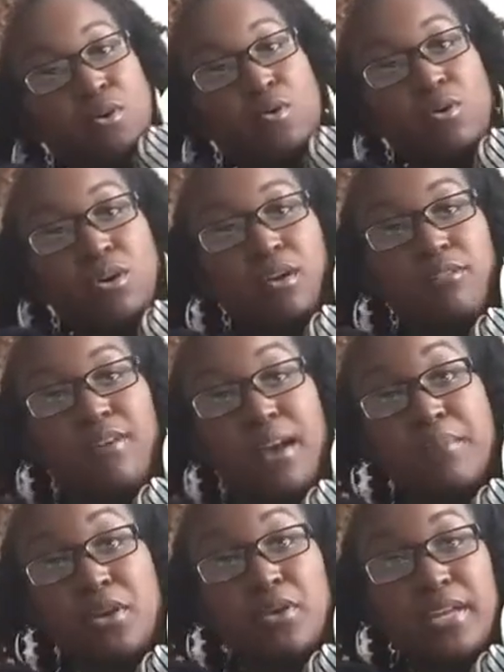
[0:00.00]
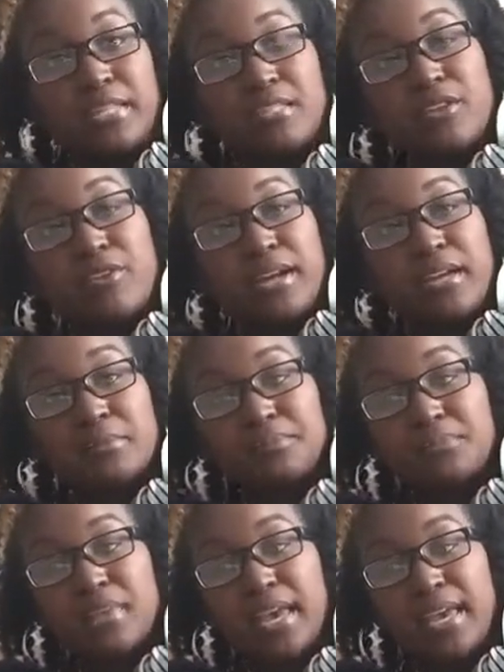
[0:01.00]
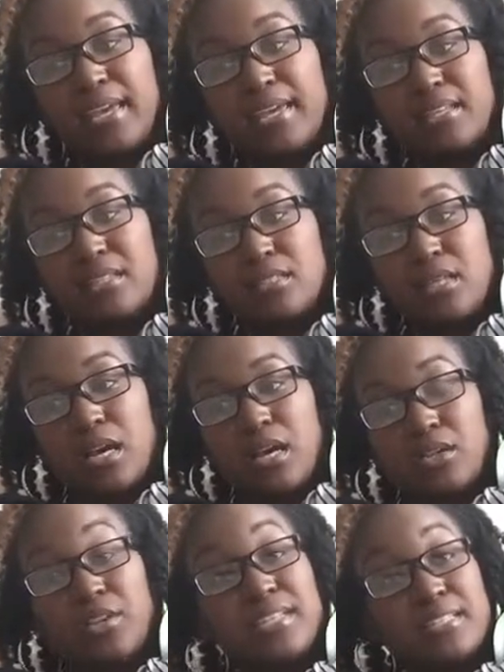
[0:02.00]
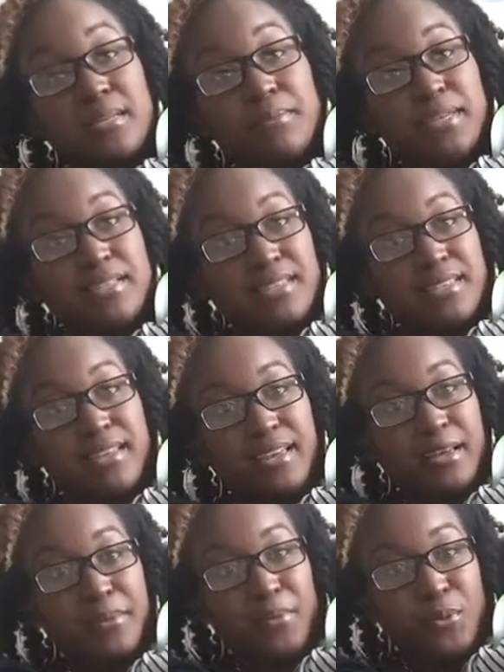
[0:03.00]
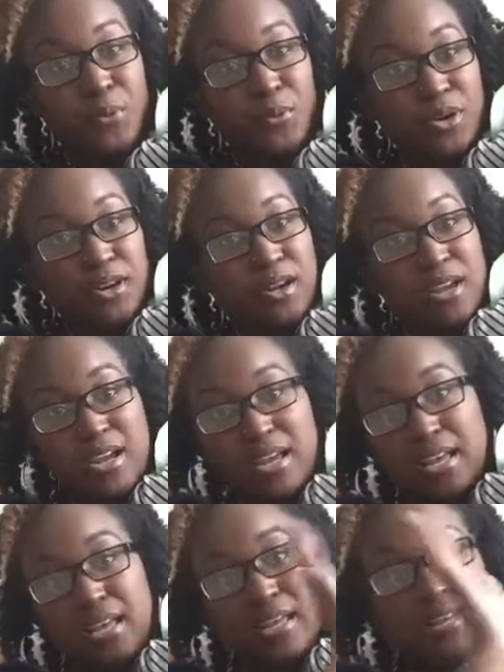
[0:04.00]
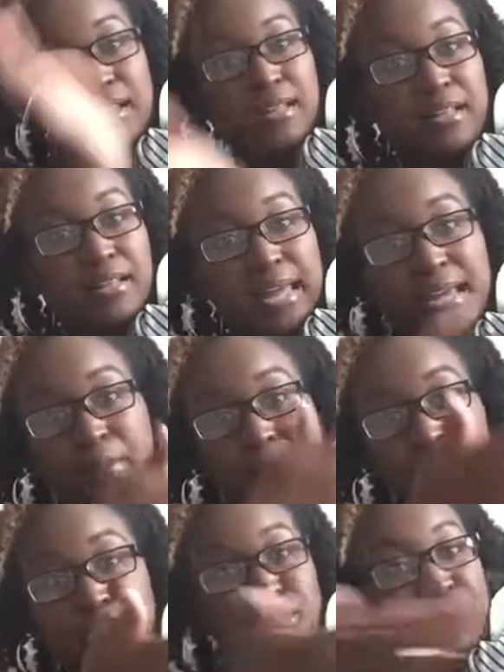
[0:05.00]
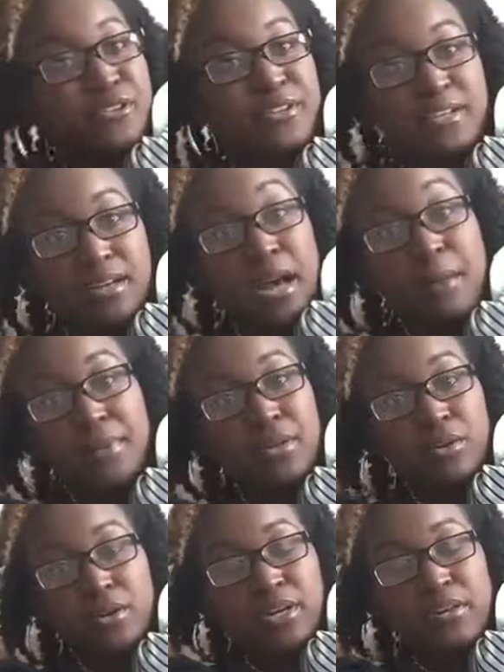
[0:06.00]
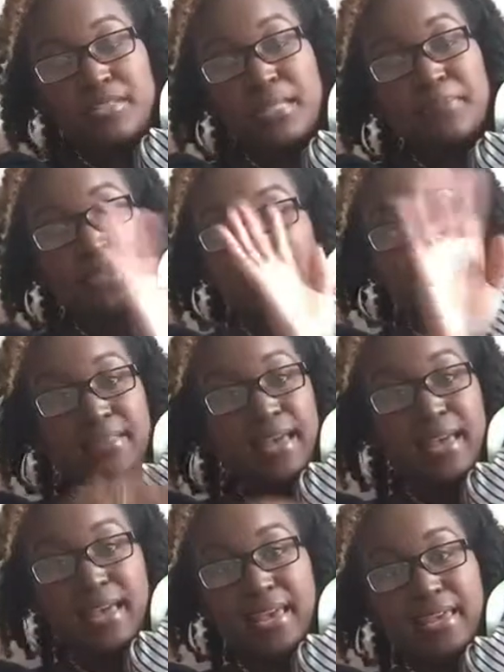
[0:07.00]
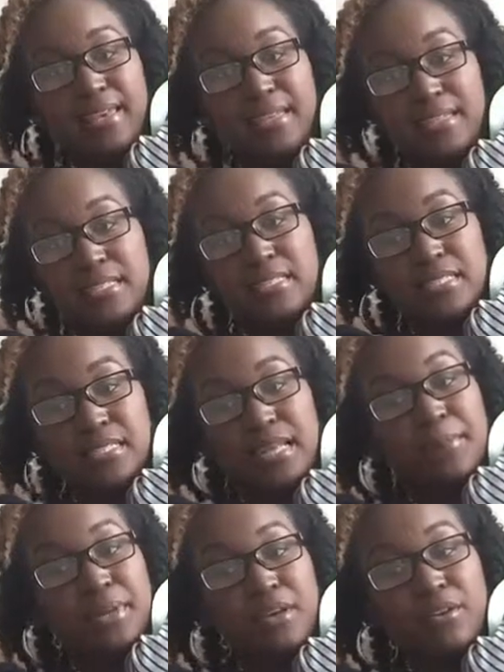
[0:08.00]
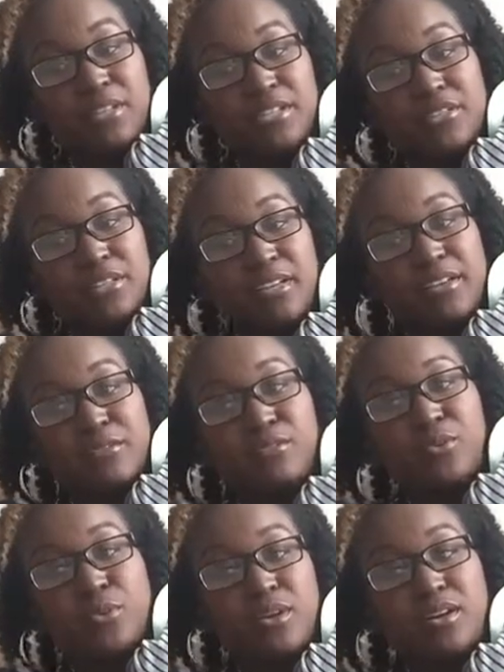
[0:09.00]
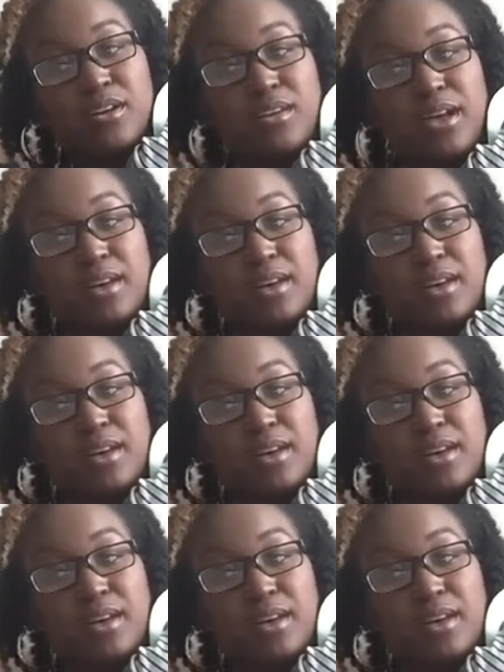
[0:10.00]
Or find me on Instagram, and you can send me a DM or like a picture and comment on it or something like that, and just let me know that you're looking for